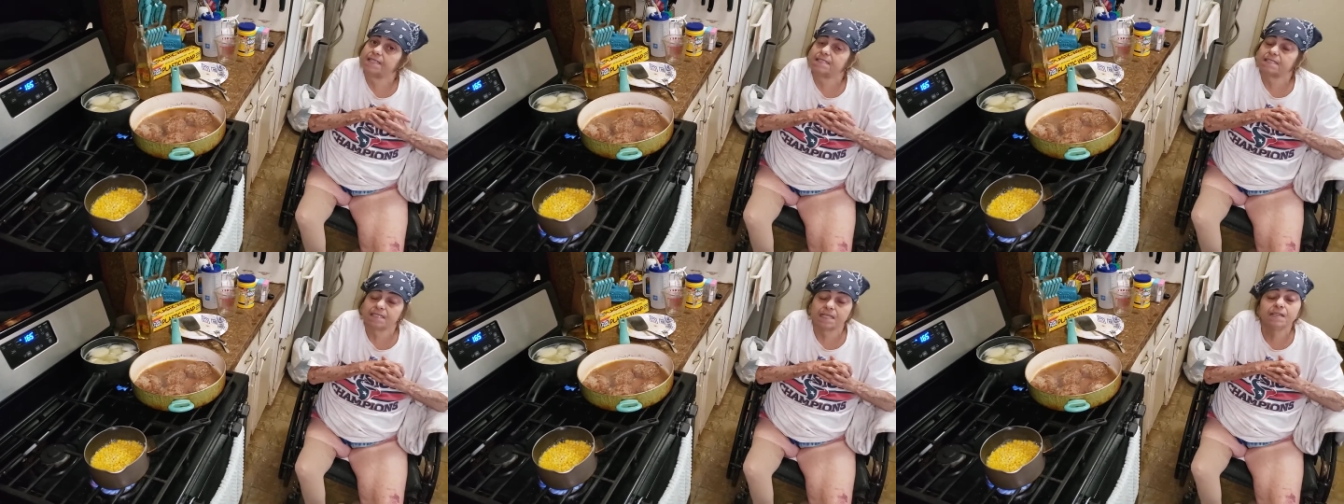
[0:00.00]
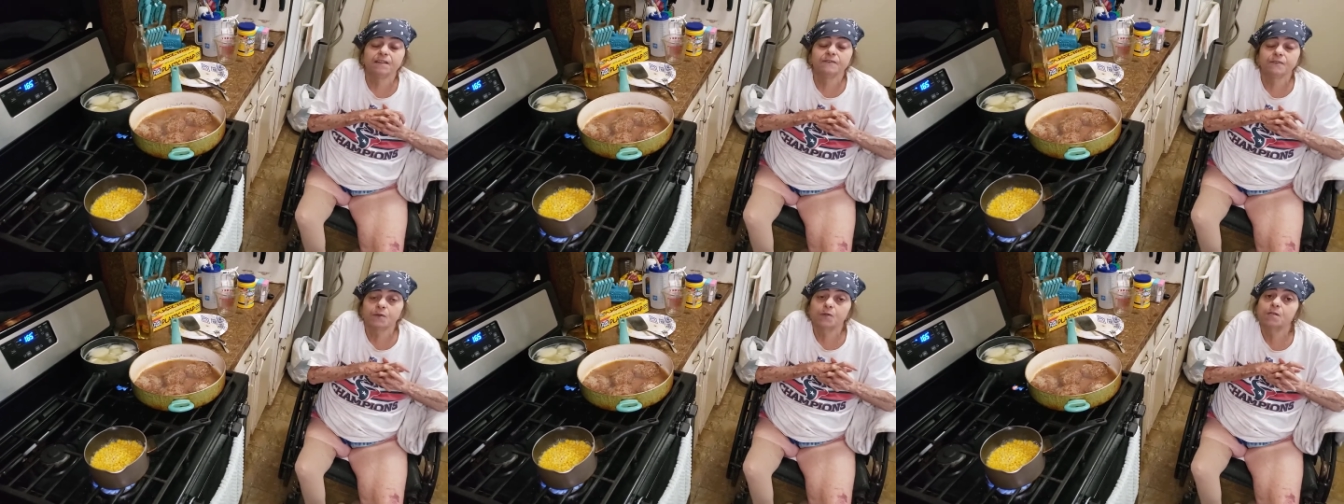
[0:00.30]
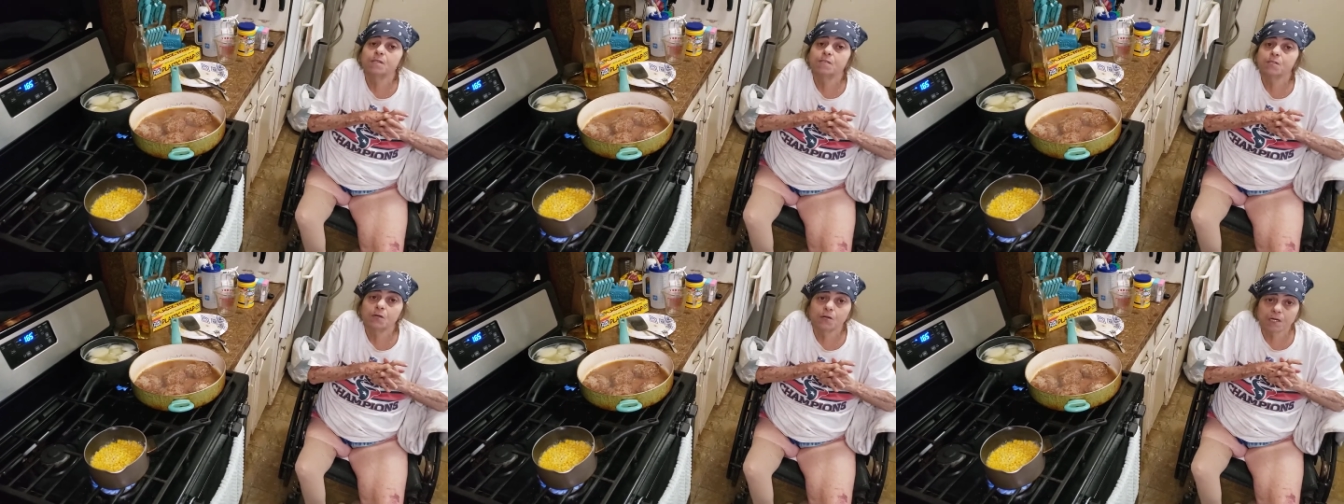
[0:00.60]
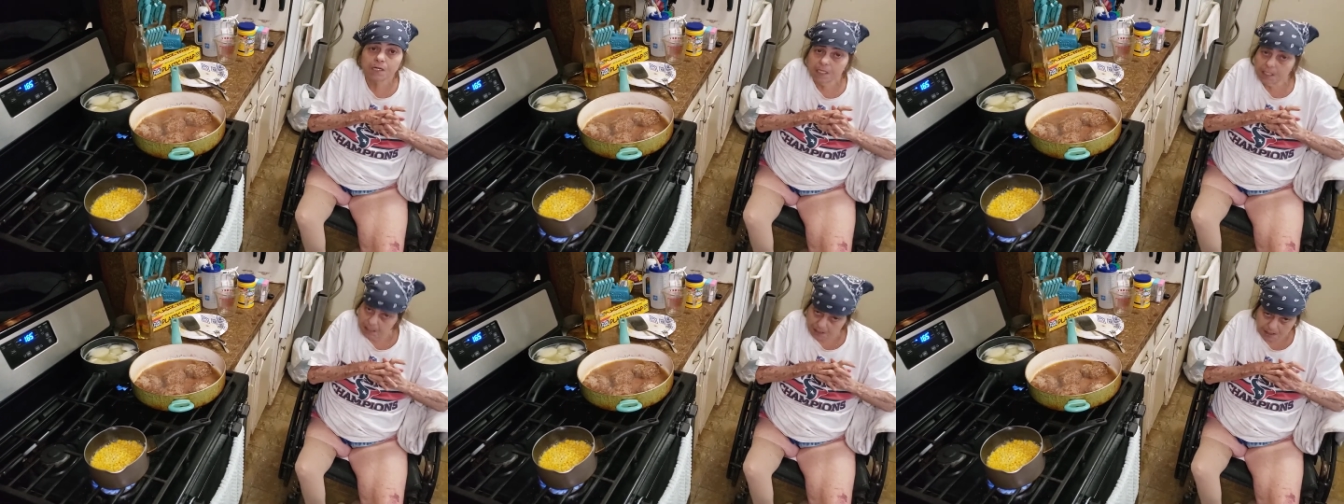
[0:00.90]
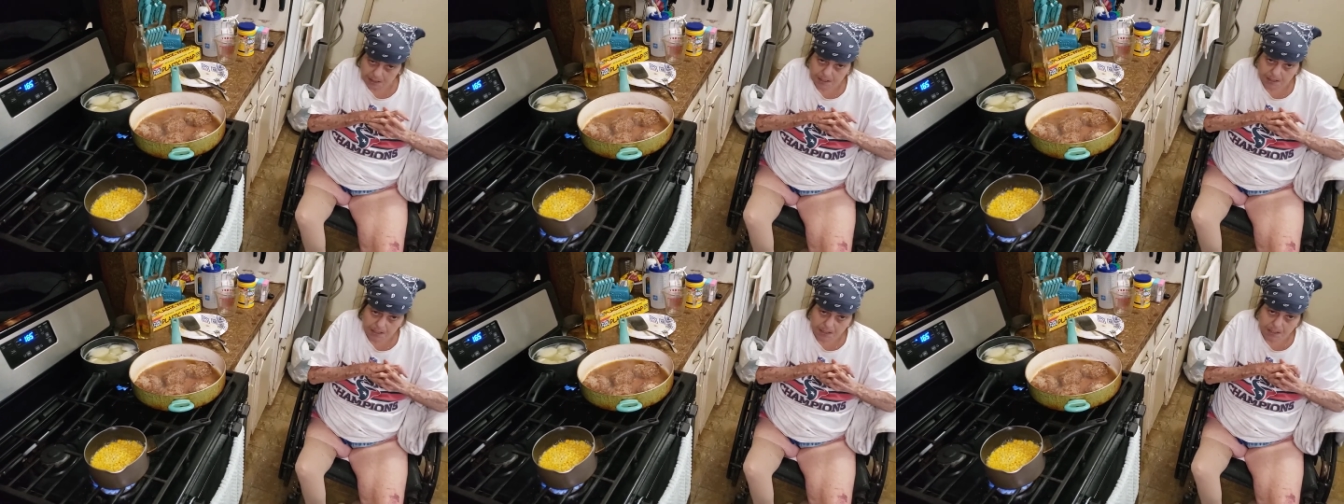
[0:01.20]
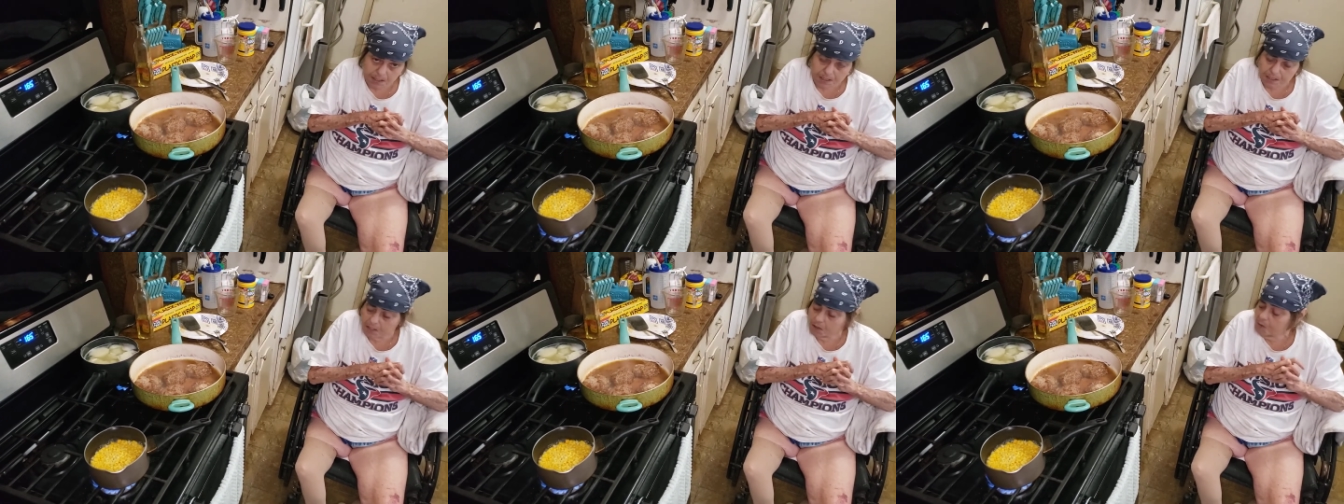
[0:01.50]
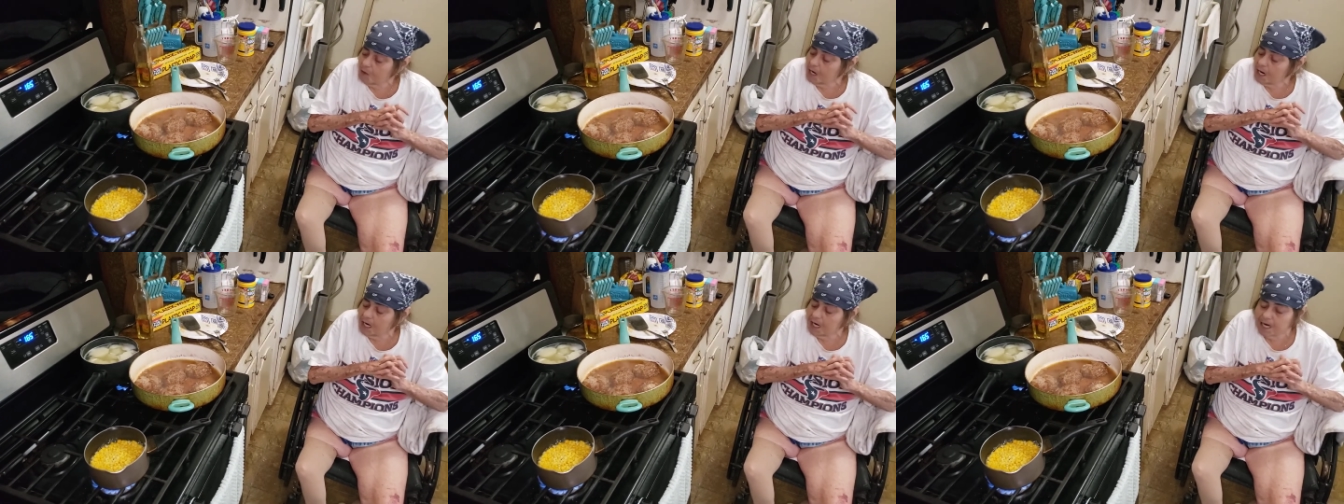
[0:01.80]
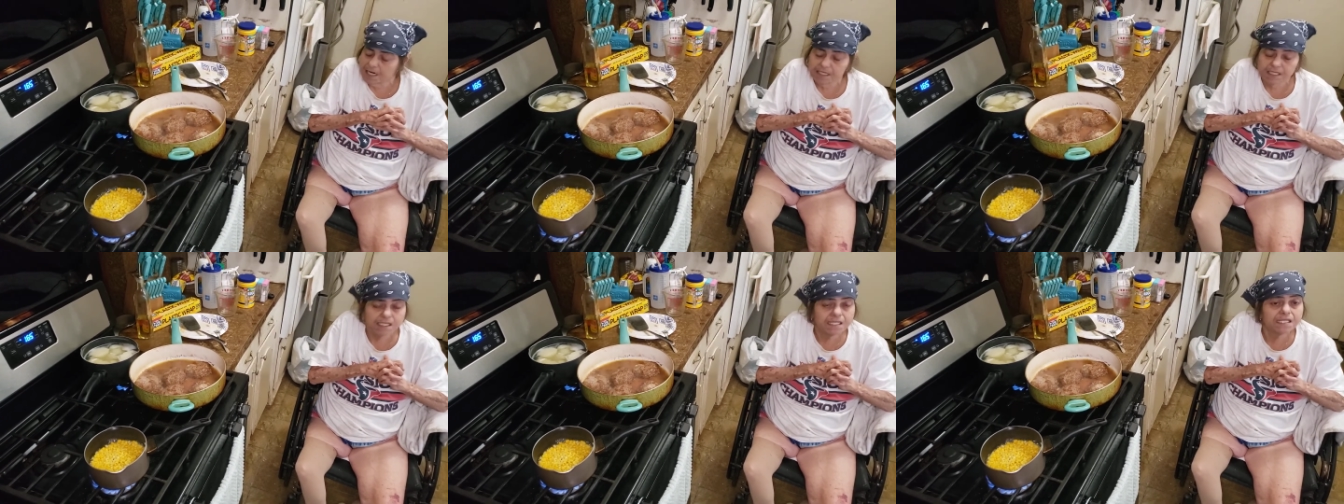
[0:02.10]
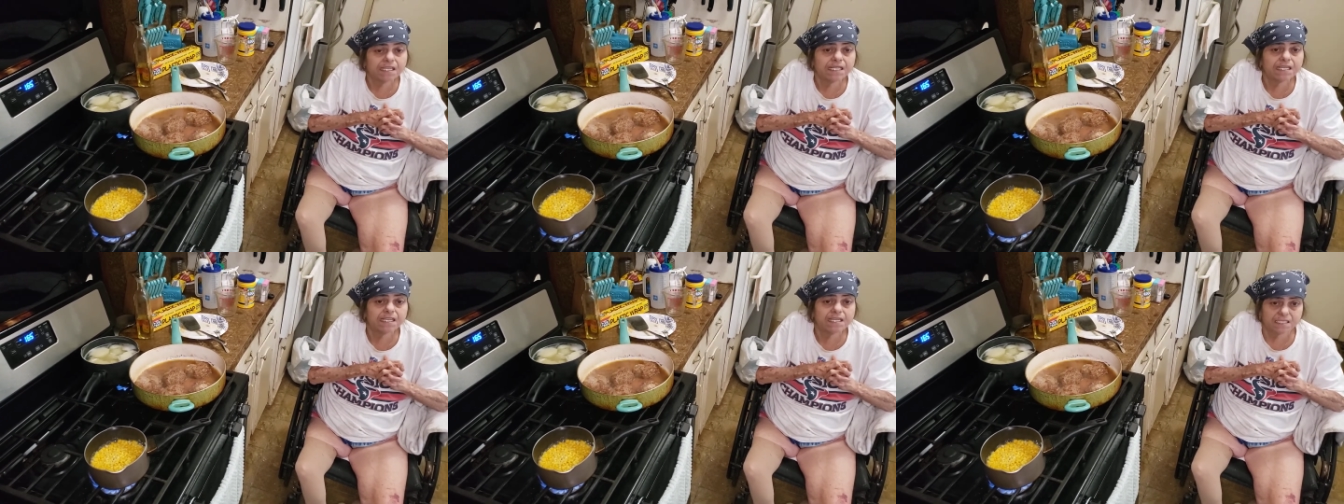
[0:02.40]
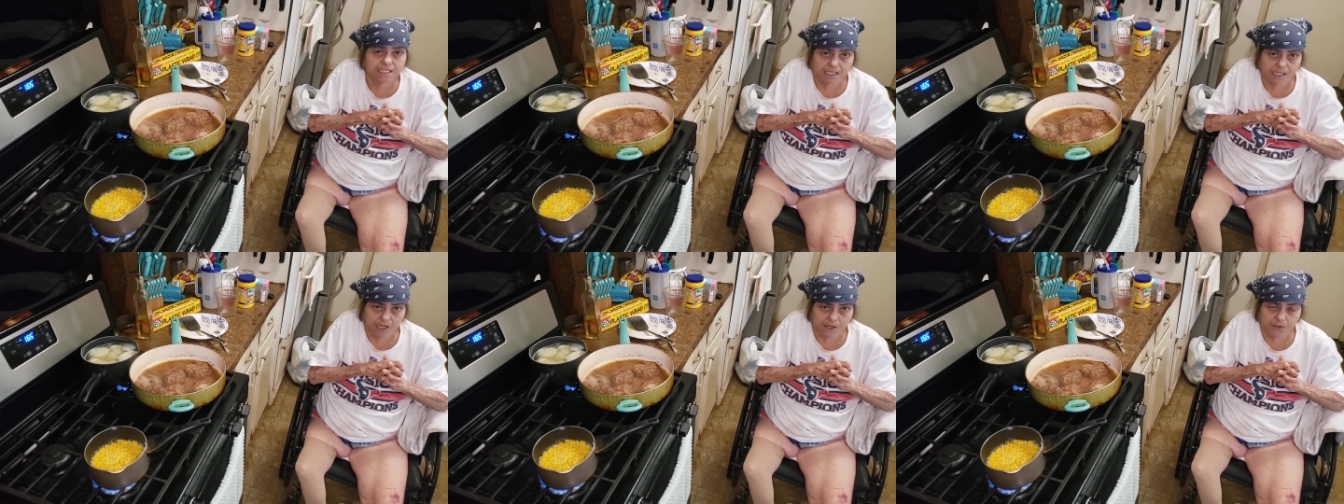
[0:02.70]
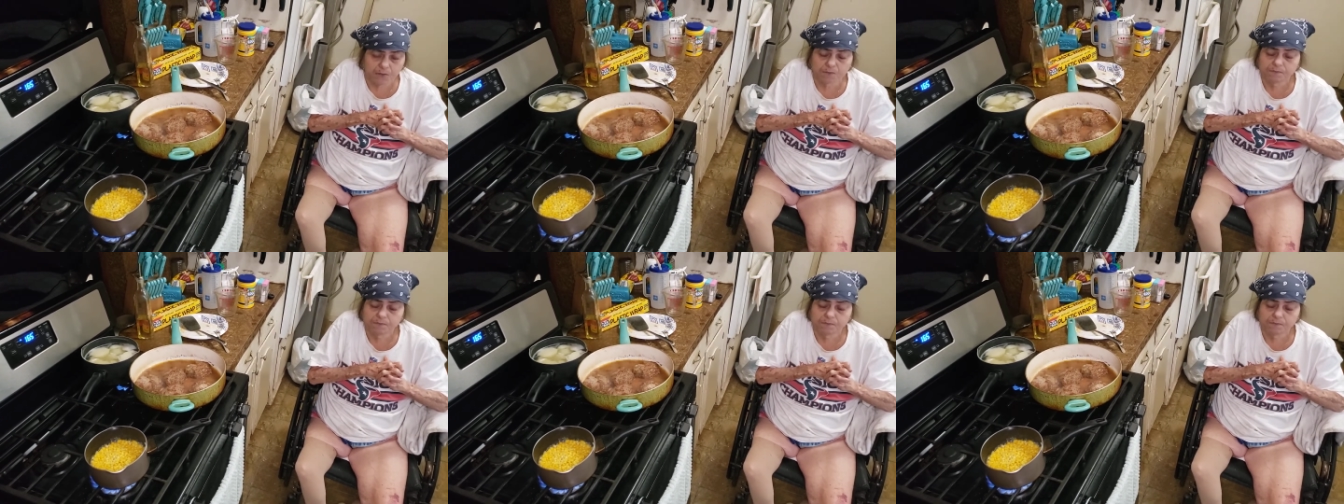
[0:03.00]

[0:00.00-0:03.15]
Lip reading: sink full of dirty dishes. So I like to clean as I go.